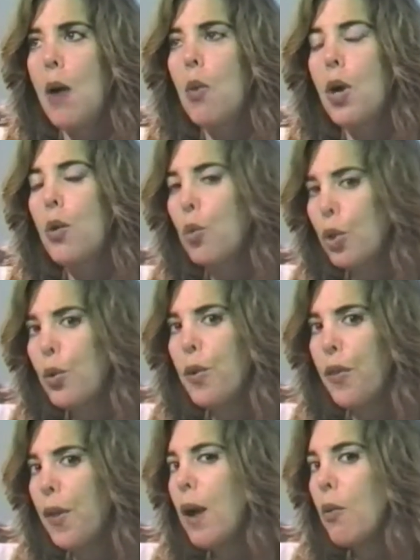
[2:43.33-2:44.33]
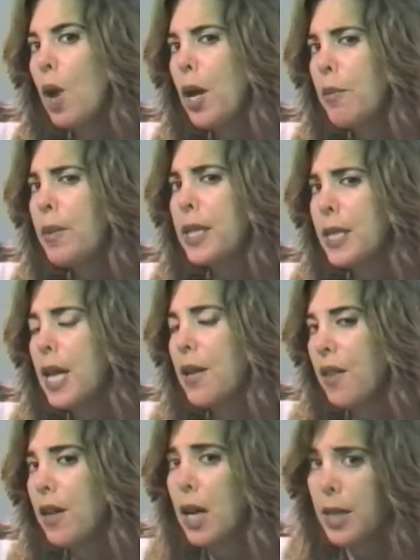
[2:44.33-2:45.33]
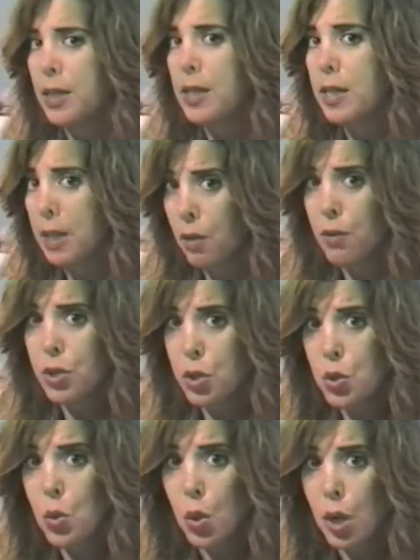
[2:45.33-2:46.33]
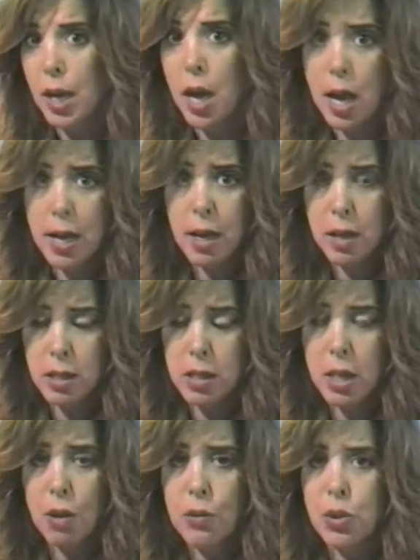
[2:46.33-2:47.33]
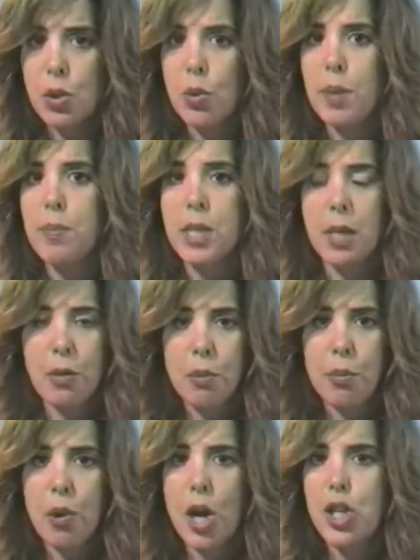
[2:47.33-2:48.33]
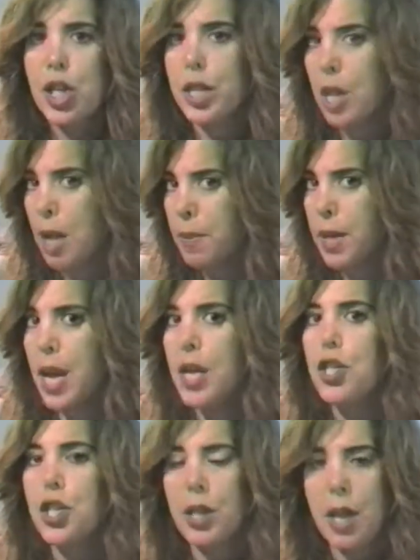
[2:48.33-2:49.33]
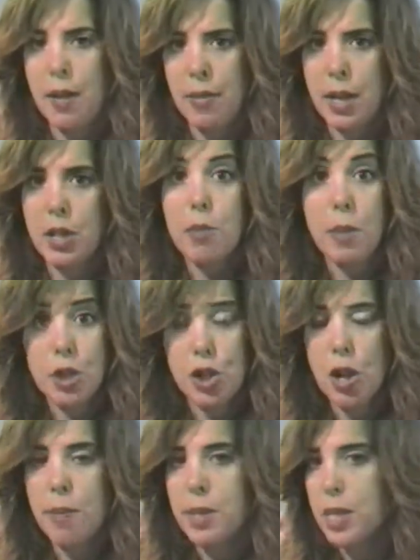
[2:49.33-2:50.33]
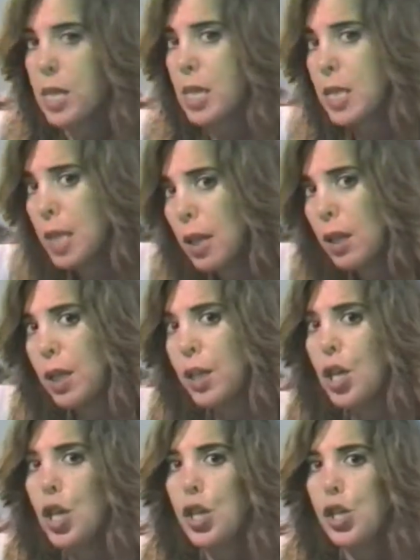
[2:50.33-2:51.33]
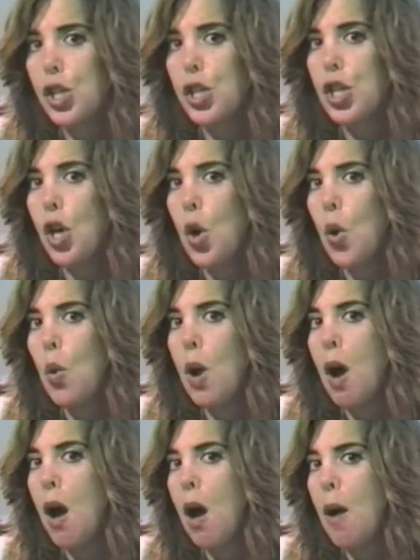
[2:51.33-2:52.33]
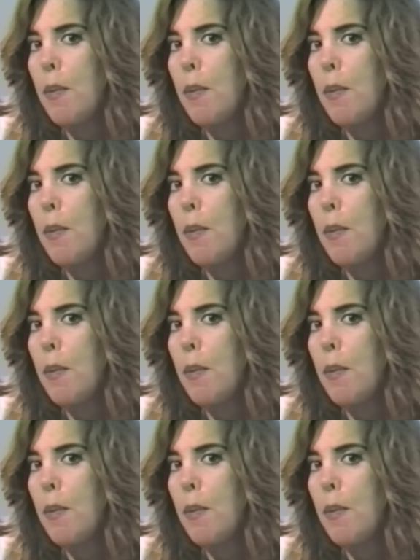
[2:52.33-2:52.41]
I want to work with that writer because I think I can sell the story. I sell the script, sell the project. I'm an agent, and that's my job, is to sell it. So